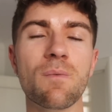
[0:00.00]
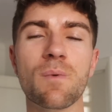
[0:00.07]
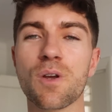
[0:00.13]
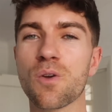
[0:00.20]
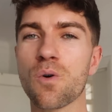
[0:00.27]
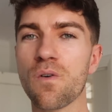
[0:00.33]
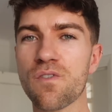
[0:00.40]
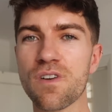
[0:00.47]
I'm
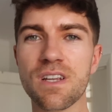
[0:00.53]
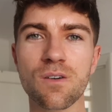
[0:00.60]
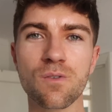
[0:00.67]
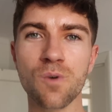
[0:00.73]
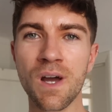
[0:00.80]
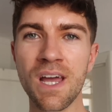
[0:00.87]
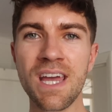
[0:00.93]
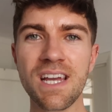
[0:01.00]
going to go for a
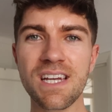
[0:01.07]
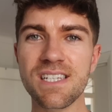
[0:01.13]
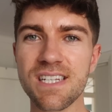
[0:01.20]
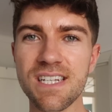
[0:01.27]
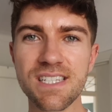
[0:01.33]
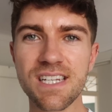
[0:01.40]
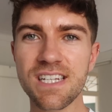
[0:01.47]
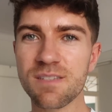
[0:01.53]
little
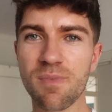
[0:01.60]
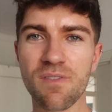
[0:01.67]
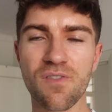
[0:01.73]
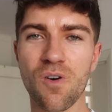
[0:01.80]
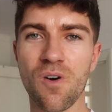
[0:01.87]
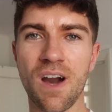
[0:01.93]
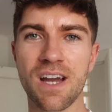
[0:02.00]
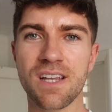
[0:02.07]
ZZ's
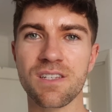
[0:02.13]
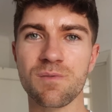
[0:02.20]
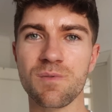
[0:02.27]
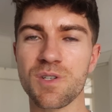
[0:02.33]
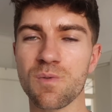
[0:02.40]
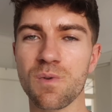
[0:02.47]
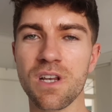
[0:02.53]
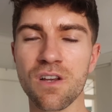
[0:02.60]
beforehand,
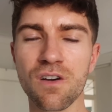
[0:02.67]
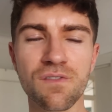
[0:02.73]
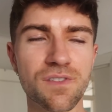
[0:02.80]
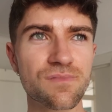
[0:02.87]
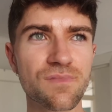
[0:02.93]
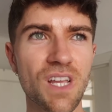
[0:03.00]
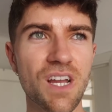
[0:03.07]
which we love.